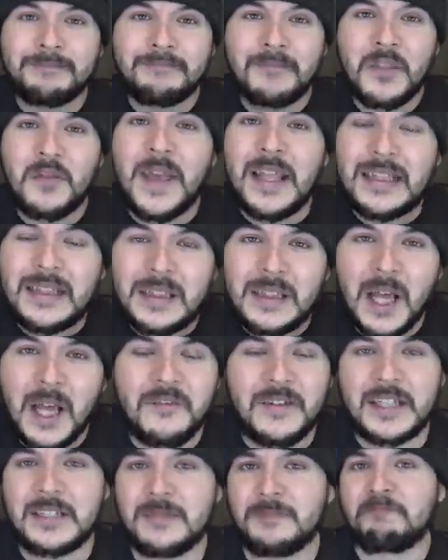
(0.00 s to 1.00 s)
They
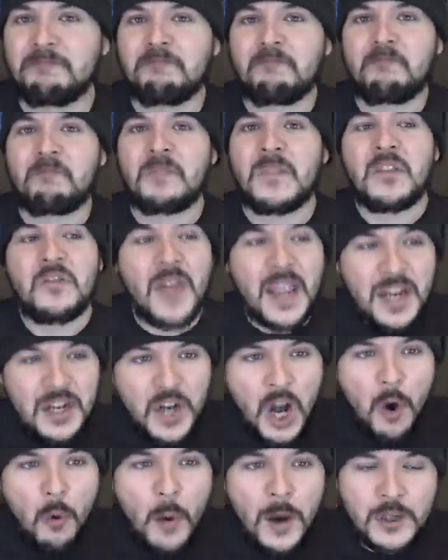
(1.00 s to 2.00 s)
love it. They
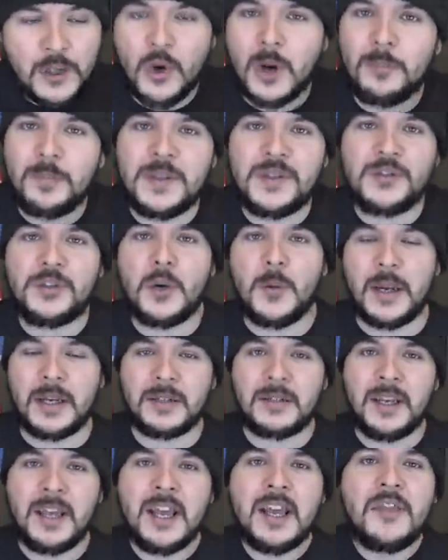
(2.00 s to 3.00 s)
know what Trump is doing.
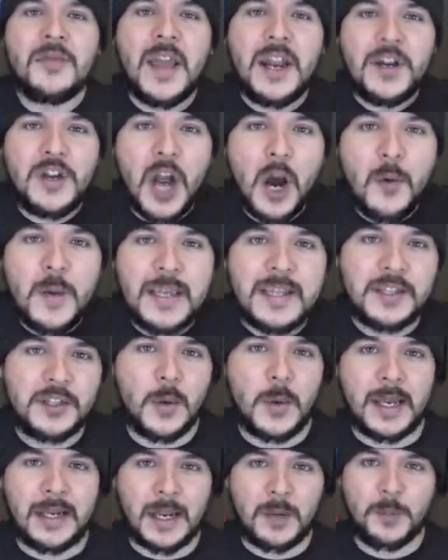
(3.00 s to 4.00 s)
They know he's
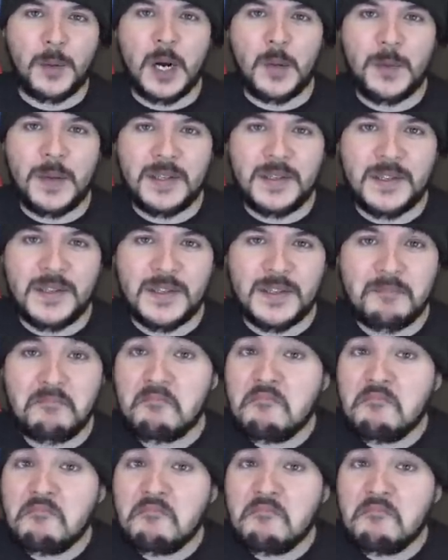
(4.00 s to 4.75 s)
doing it on purpose.